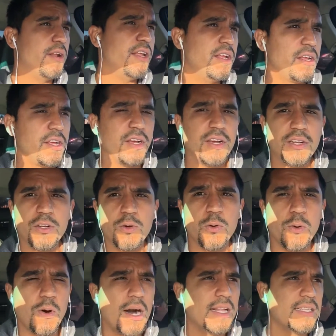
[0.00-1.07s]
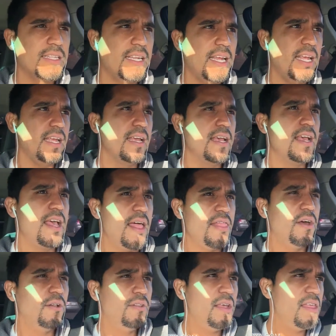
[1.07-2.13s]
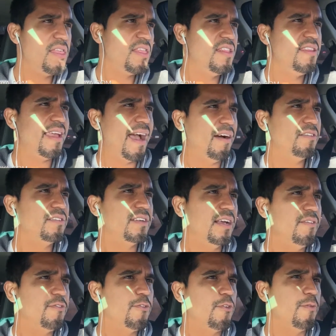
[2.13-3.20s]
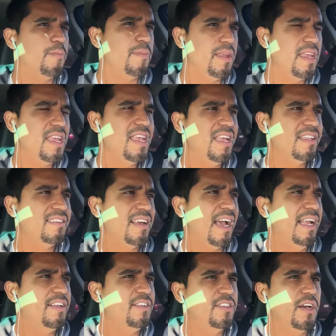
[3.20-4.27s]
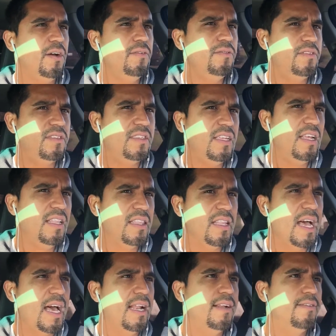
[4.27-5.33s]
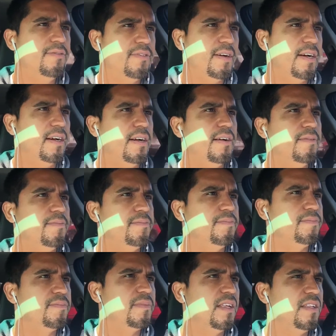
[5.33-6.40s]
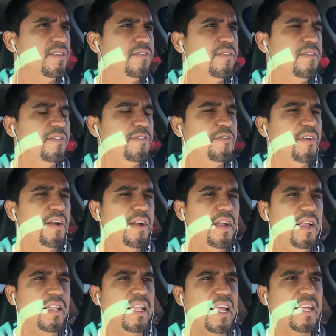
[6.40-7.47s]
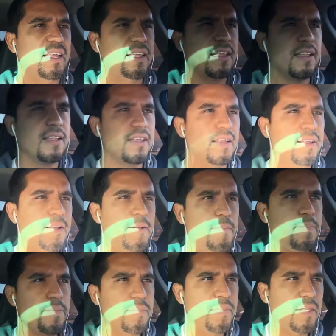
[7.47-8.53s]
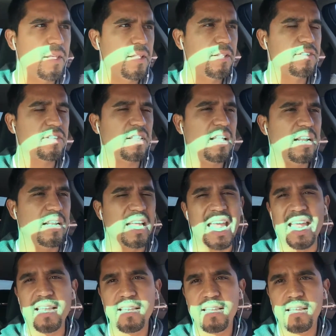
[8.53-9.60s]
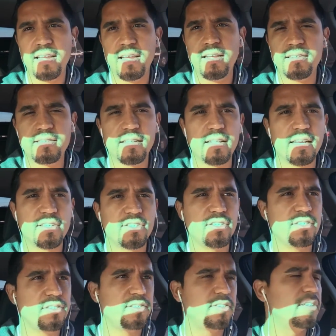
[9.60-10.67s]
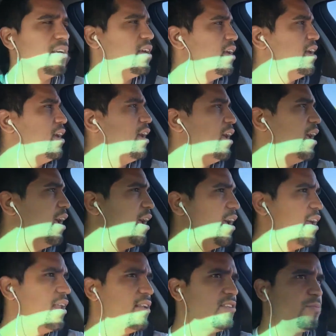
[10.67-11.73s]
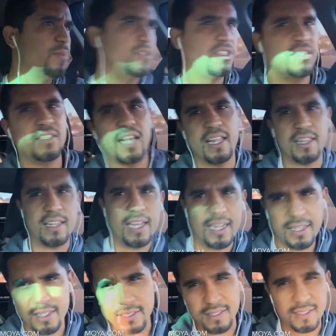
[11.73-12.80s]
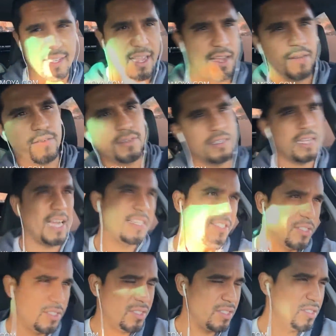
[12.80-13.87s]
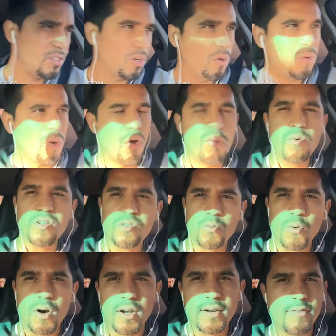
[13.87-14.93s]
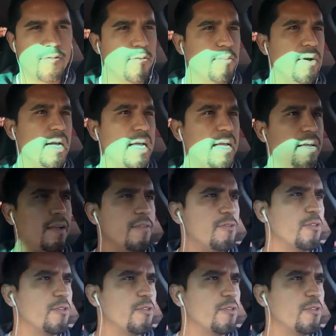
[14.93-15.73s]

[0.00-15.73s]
good quality. The only downside for me is I don't see a lot of, it's very like, there's a lot of indie selections, and as much as I like the sound, I don't always want it for